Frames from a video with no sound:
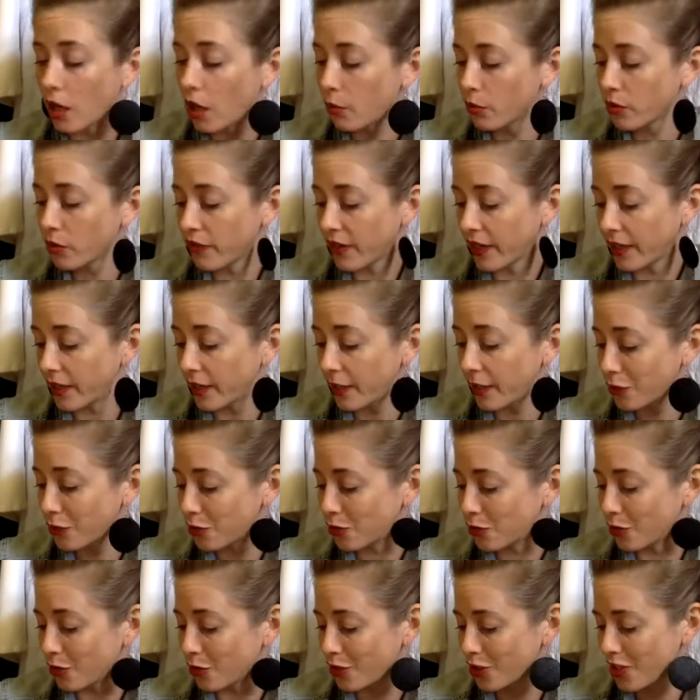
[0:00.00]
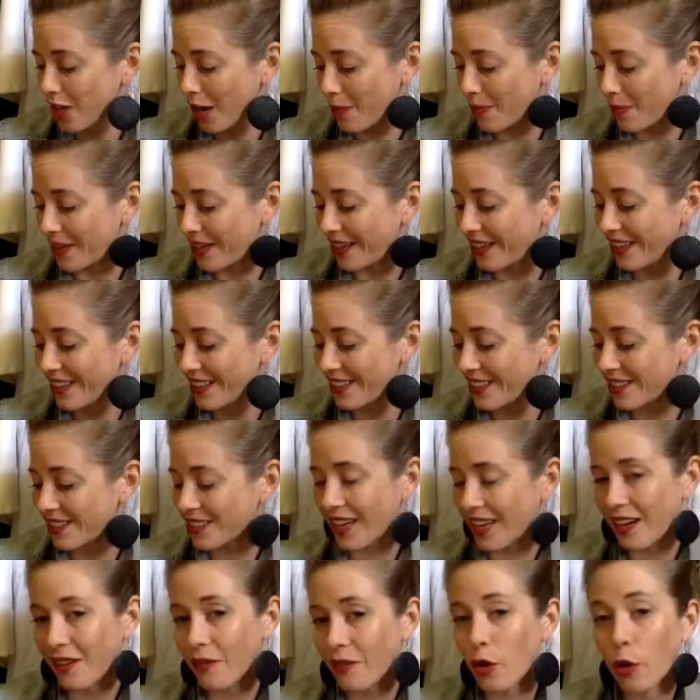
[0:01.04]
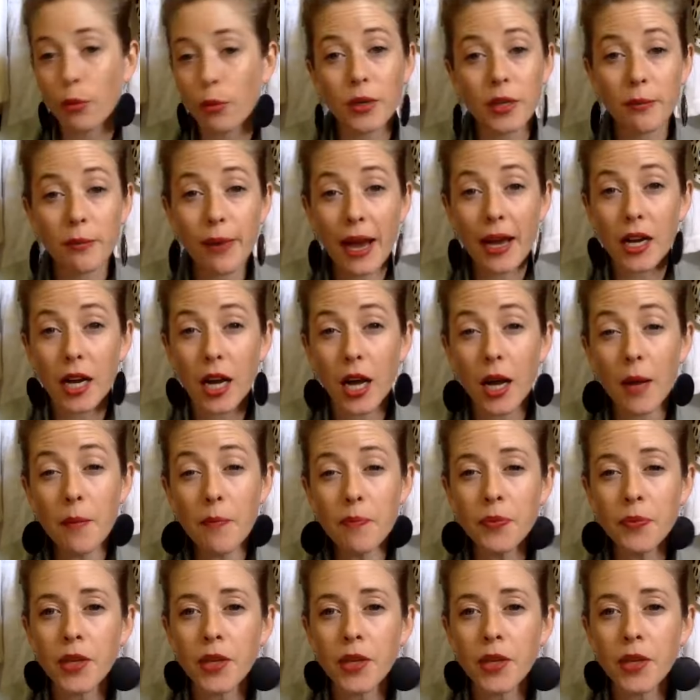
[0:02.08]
providing in-store shopping is kind of opening back up,